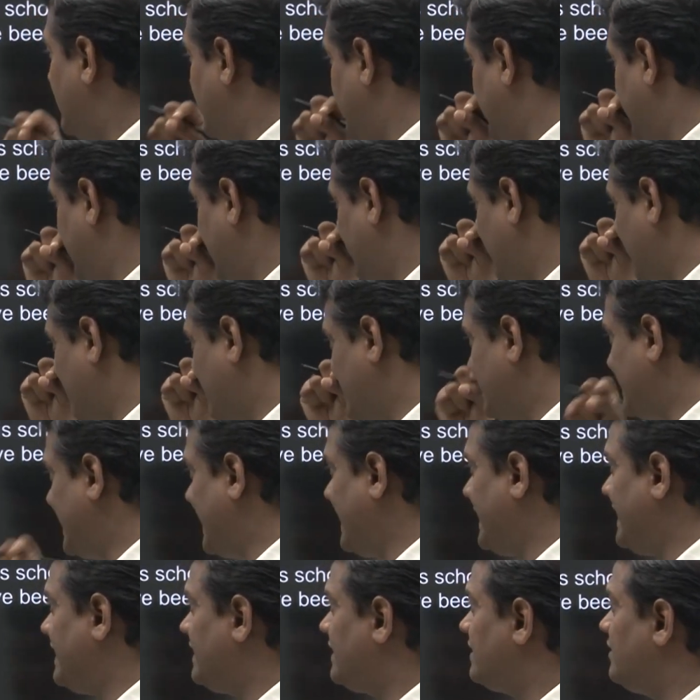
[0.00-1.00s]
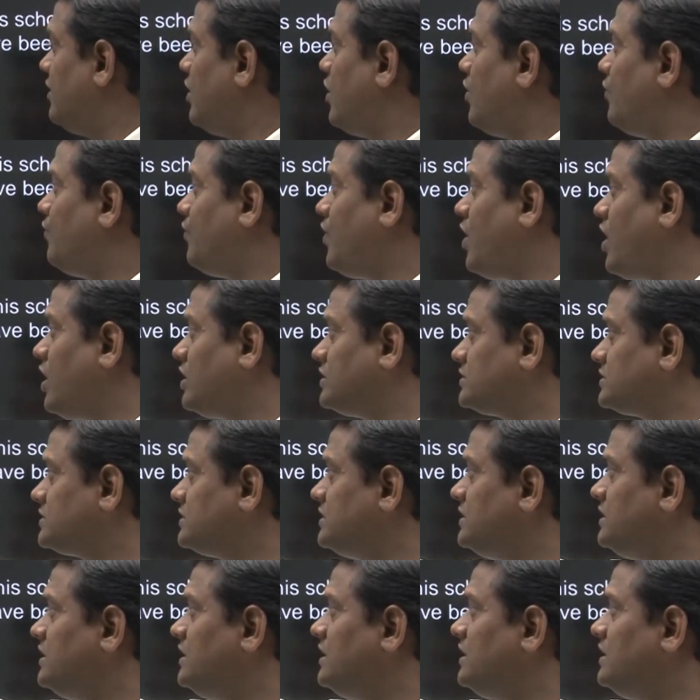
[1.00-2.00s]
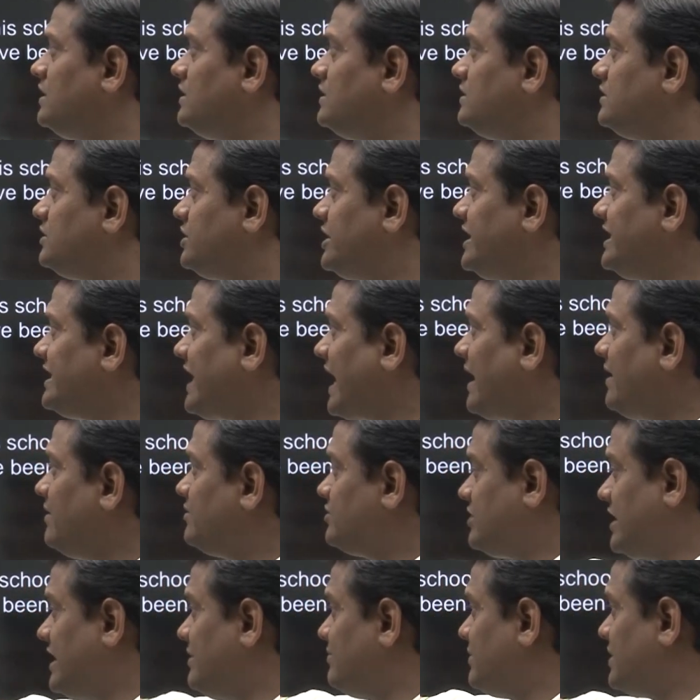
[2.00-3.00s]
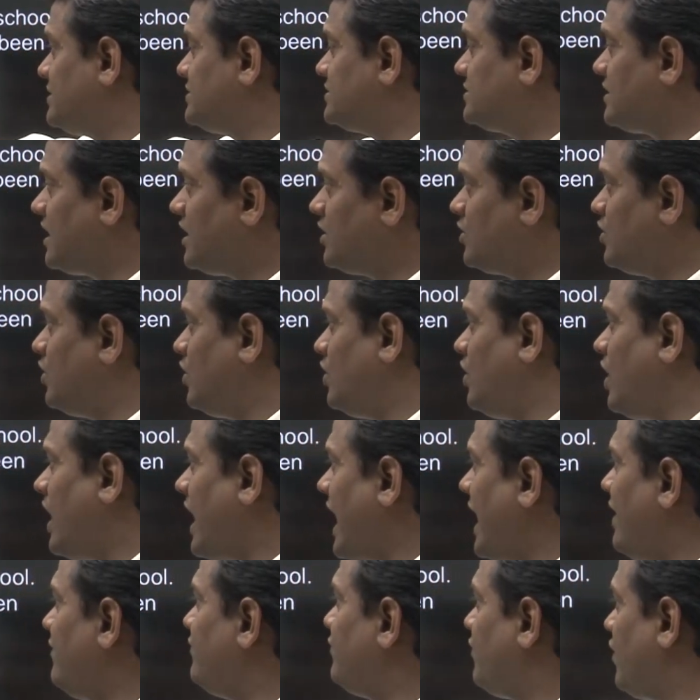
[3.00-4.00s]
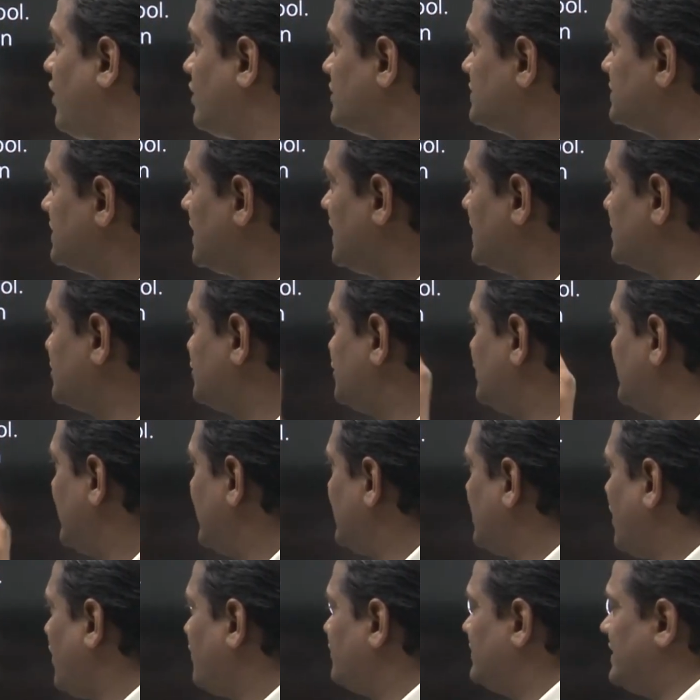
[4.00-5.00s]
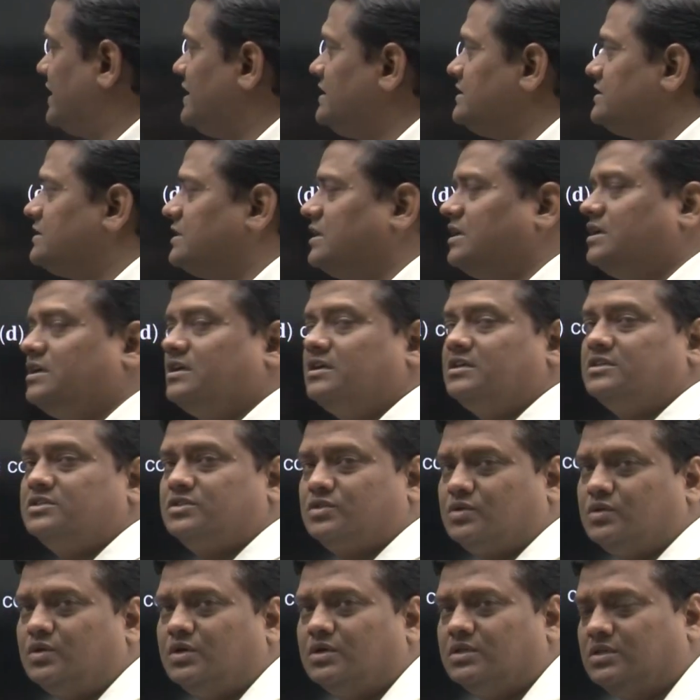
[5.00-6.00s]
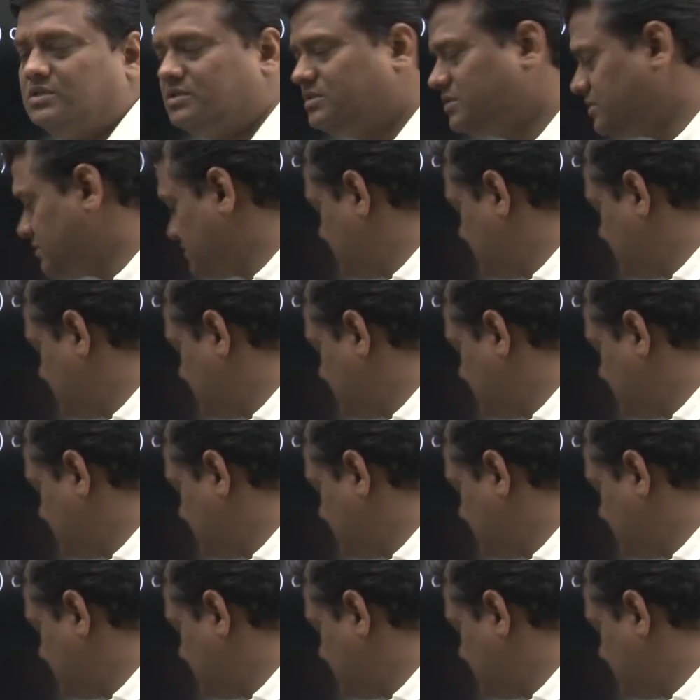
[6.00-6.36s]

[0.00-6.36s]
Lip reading: here we will take was. 3 months ago, I was a student of this school.